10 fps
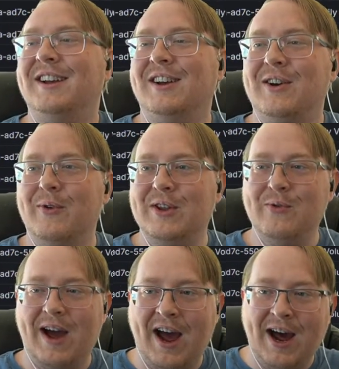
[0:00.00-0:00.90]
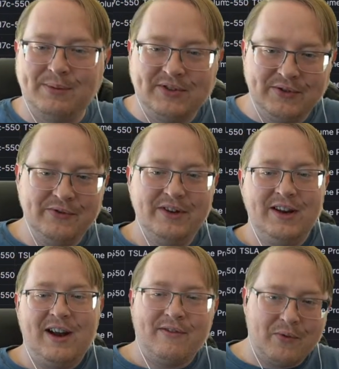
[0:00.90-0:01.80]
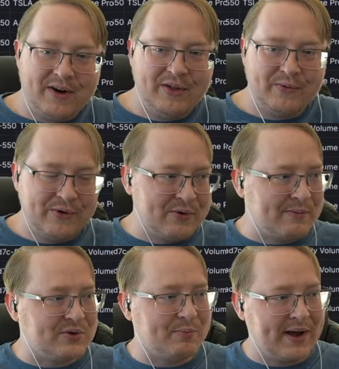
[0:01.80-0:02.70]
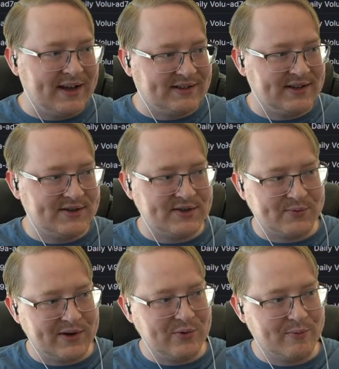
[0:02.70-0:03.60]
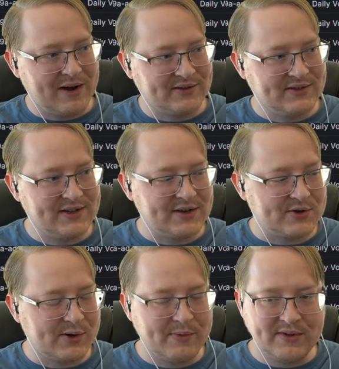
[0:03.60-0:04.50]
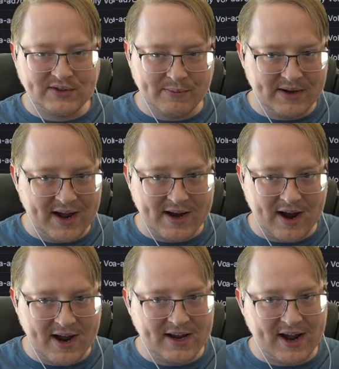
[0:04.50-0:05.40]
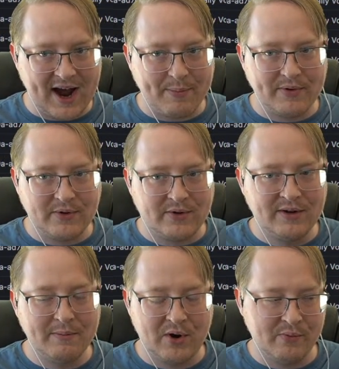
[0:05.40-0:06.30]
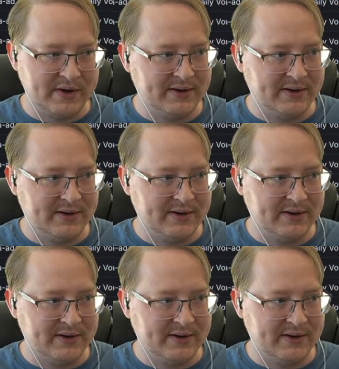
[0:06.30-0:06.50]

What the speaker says: where you absolutely need everyone in the room to pay attention to what you were about to say. Gentlemen, this could be a night capital moment.